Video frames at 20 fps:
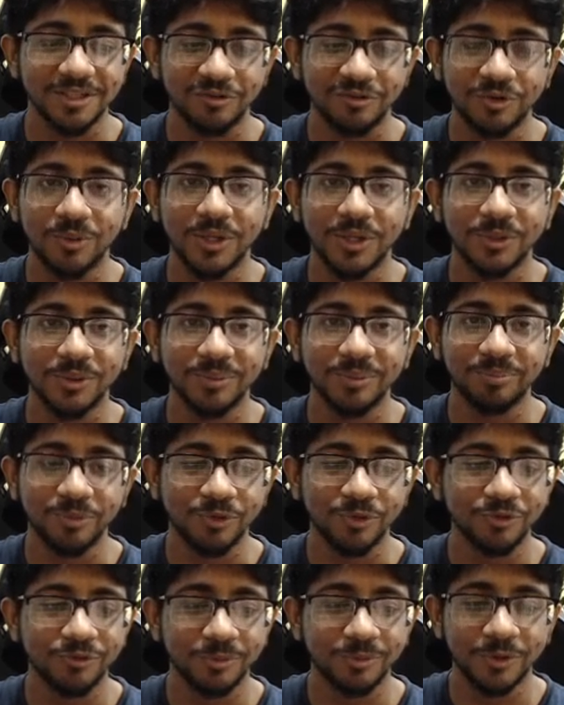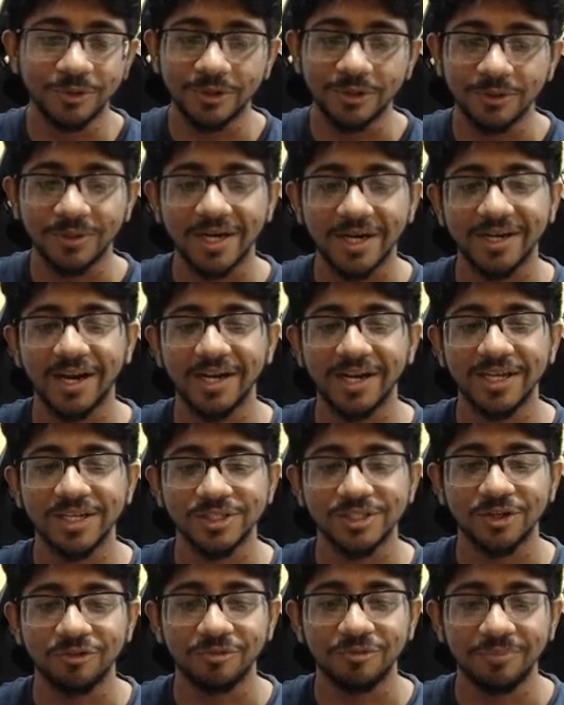if you want to improve more, look at
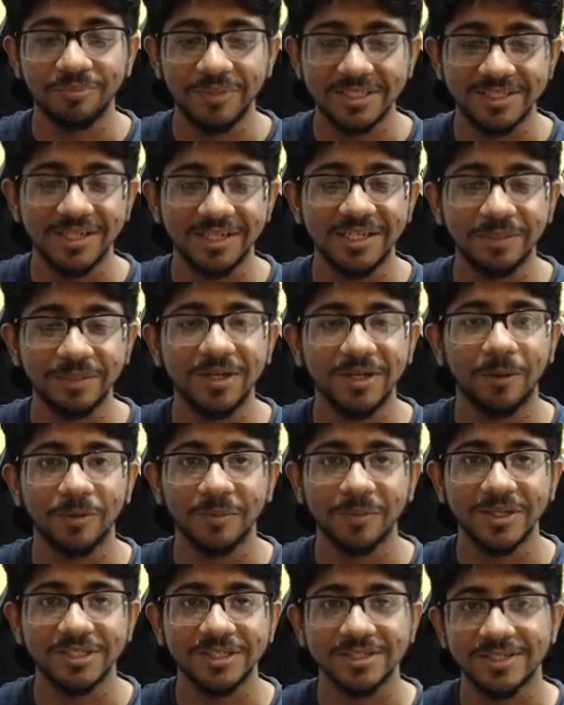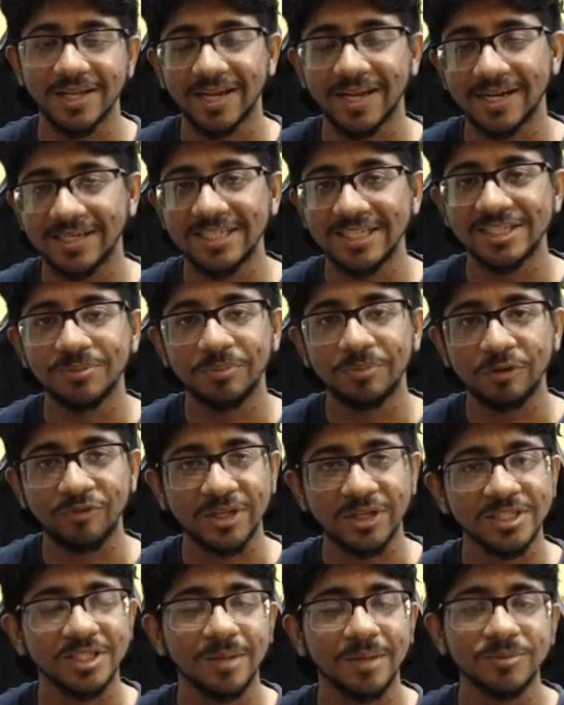ideas of basic DP optimizations, like at least
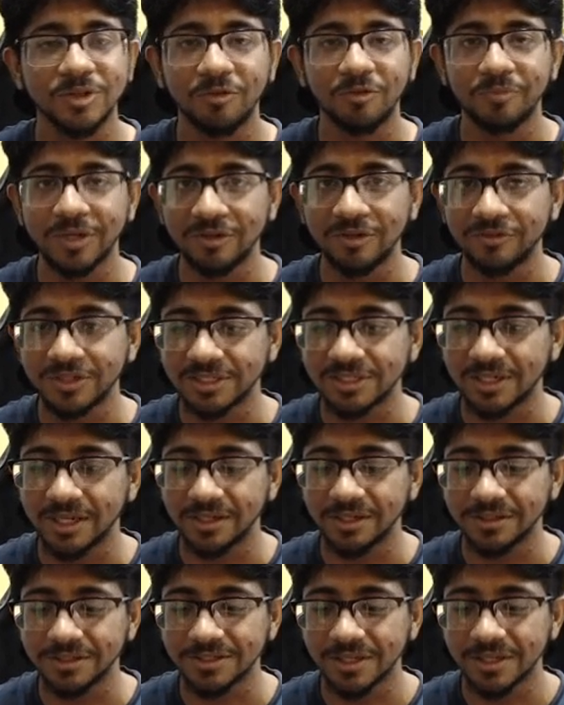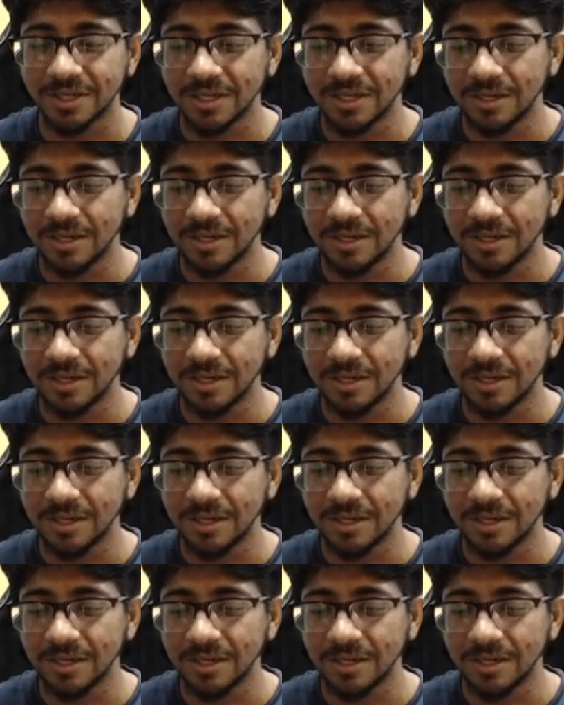prefix sums of previous layers,